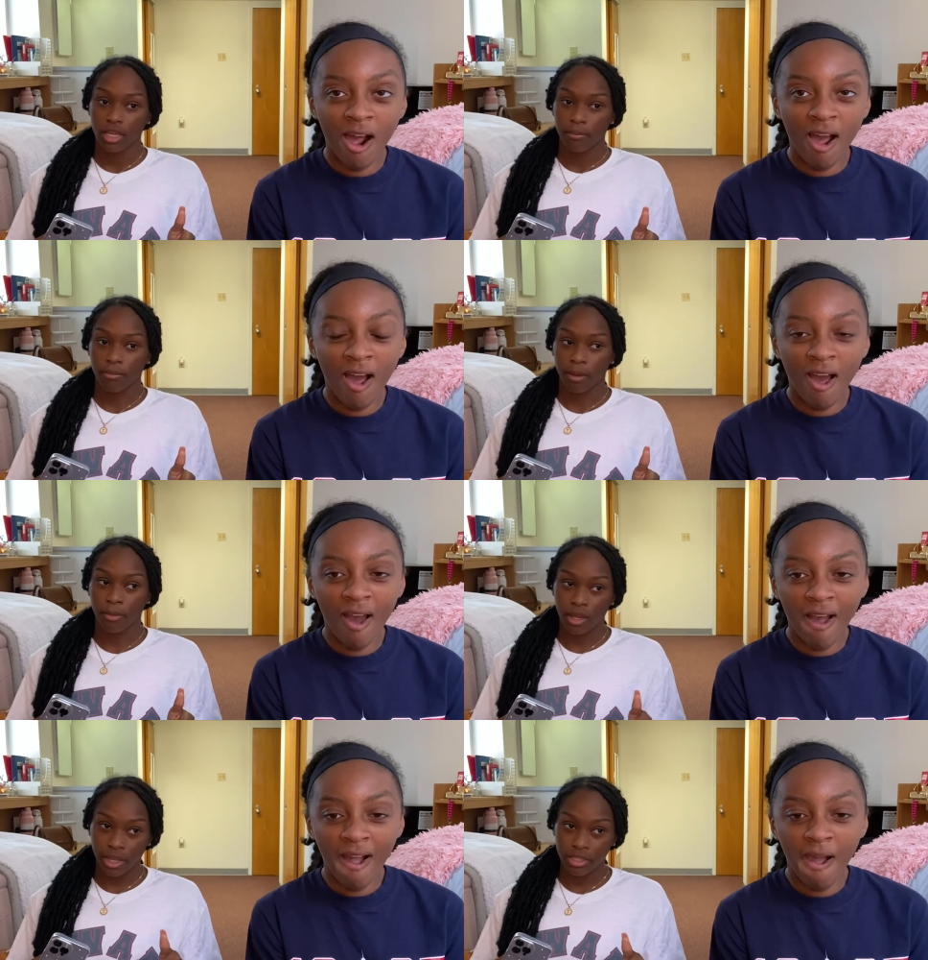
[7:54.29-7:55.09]
Speaker 1: My
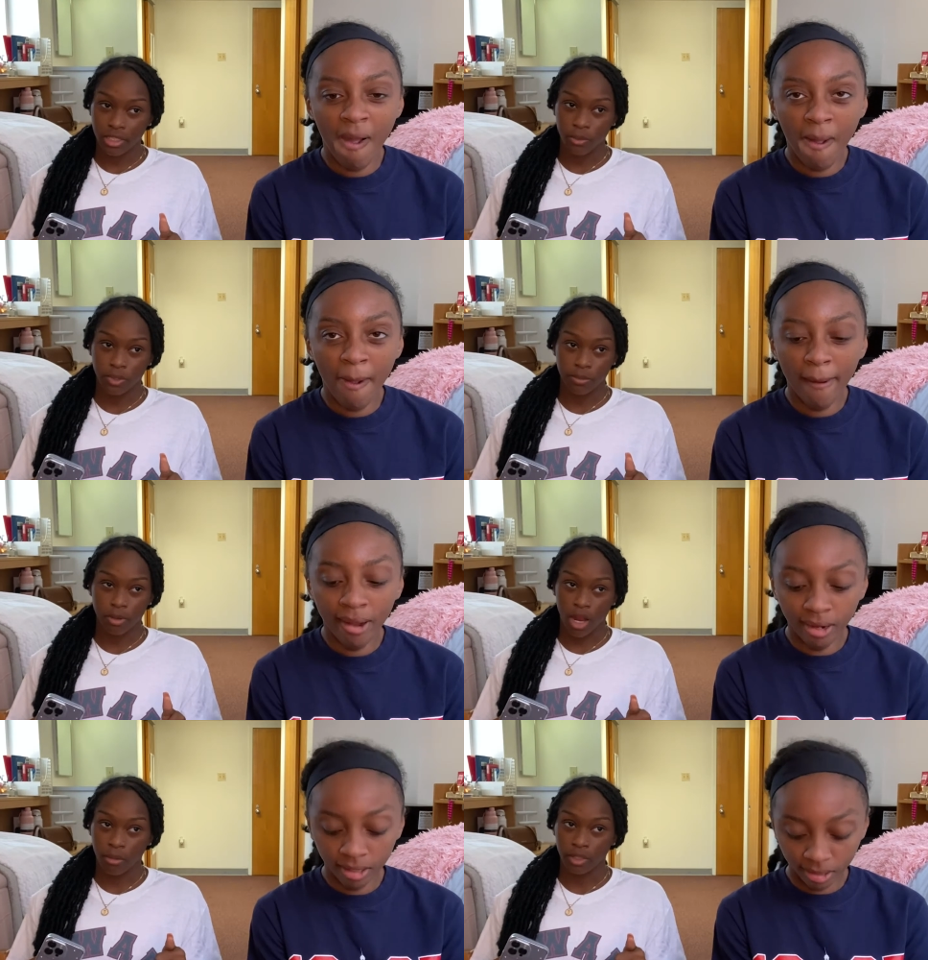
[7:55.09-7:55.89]
main essay was
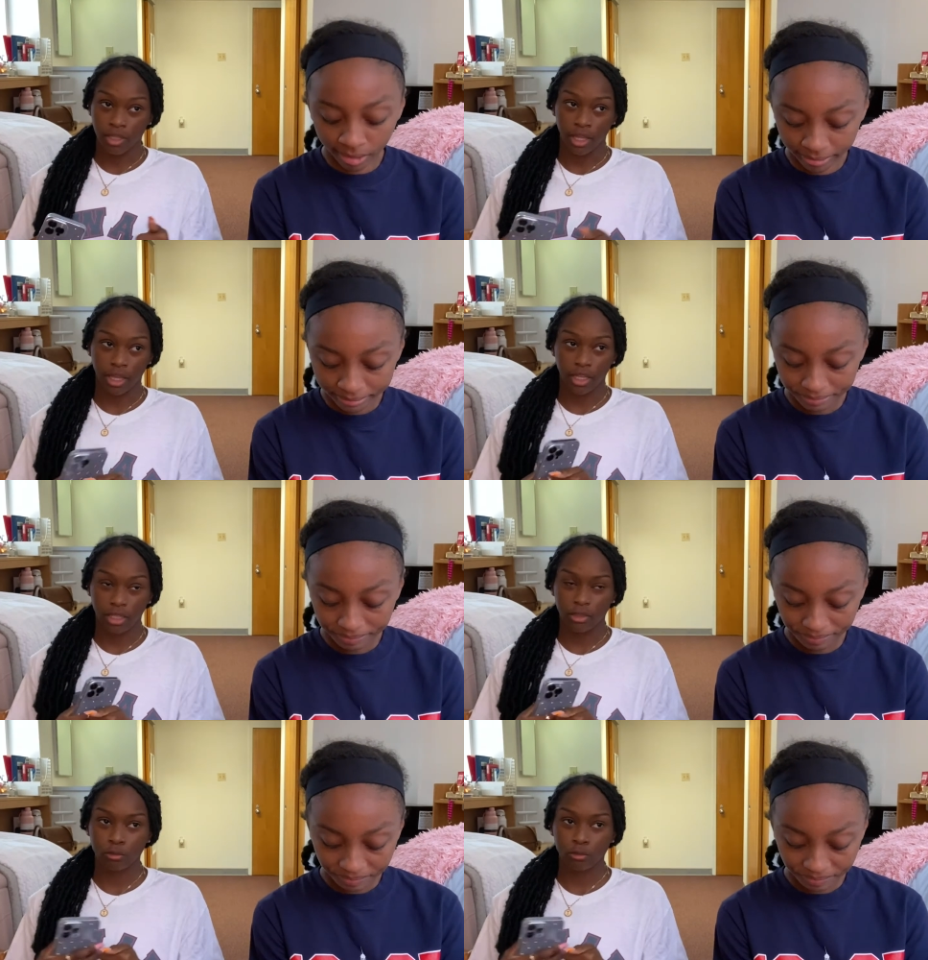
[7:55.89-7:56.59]
probably like,